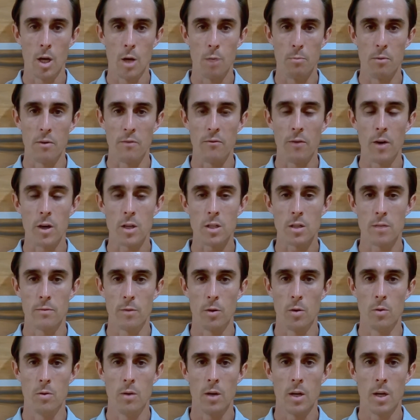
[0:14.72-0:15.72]
But first of
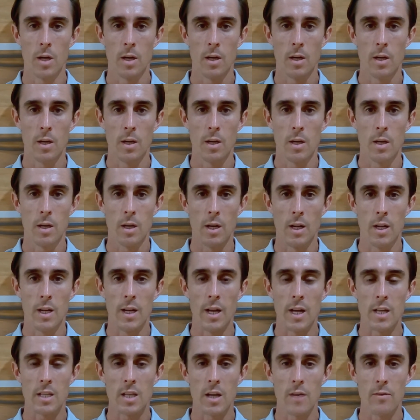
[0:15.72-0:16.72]
all,
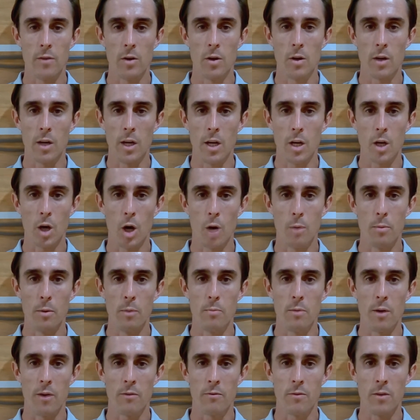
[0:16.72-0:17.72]
let's have a look at
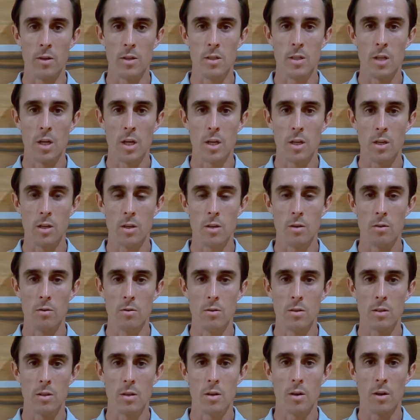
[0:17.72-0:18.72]
common methods
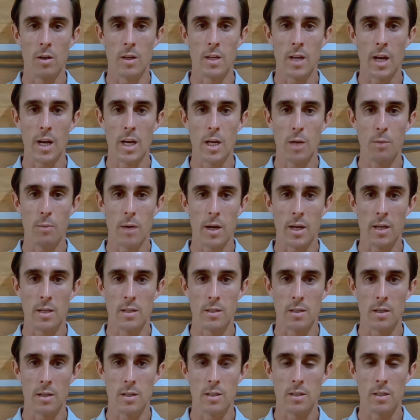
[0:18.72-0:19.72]
used on a daily
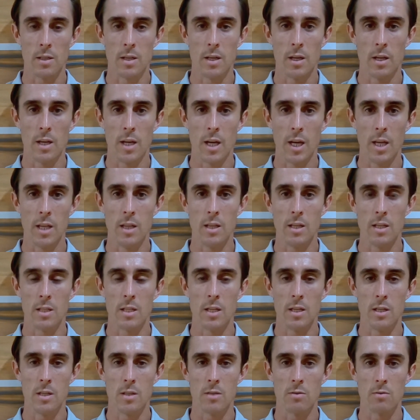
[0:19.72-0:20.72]
basis in this
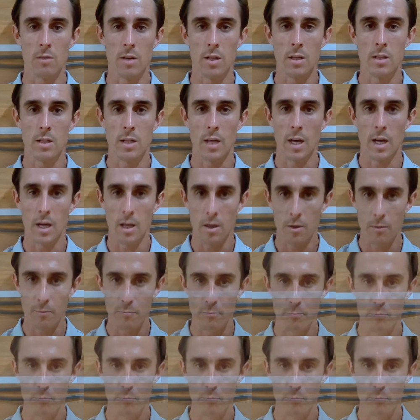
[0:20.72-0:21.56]
industry today.